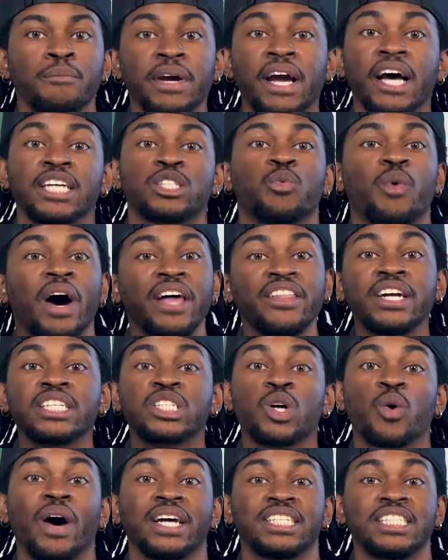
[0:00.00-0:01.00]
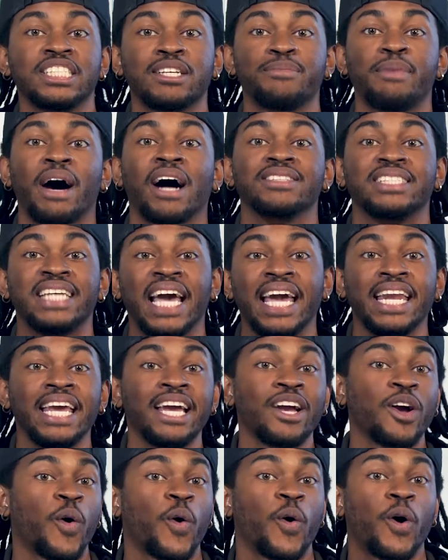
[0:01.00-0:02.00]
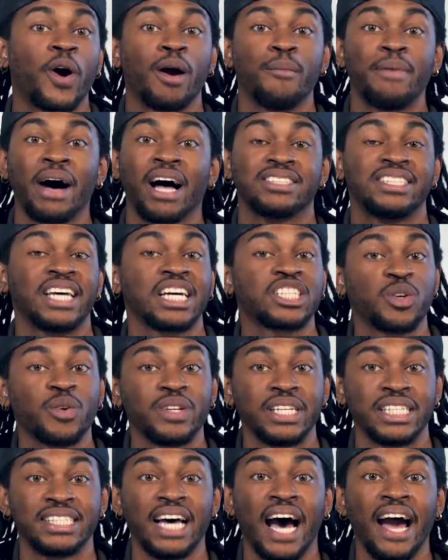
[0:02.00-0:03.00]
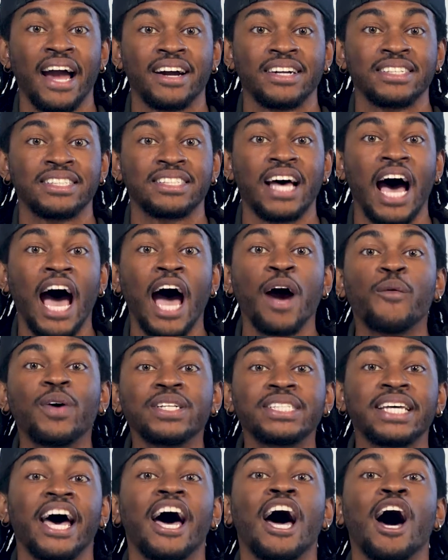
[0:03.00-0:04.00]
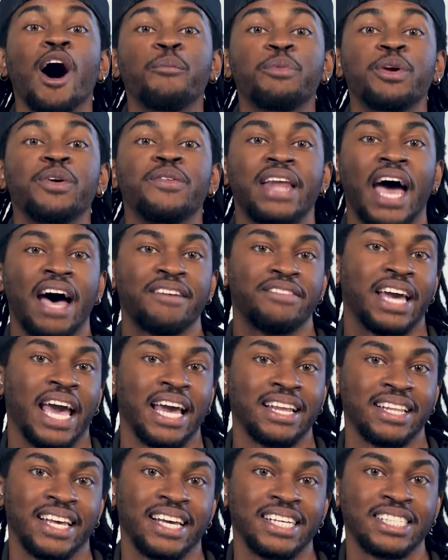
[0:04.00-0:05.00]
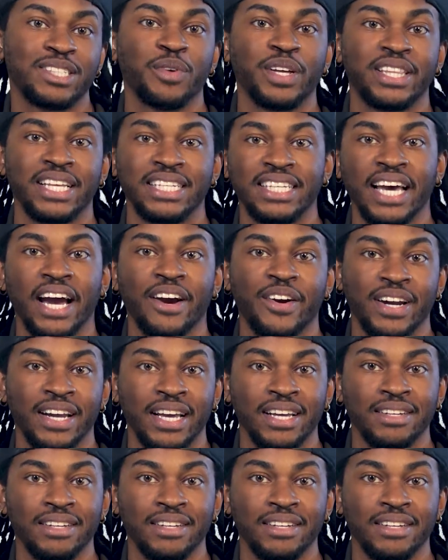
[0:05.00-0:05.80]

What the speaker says: Because whether it's questions about dating or about sexual desires, I want to help you navigate this with integrity.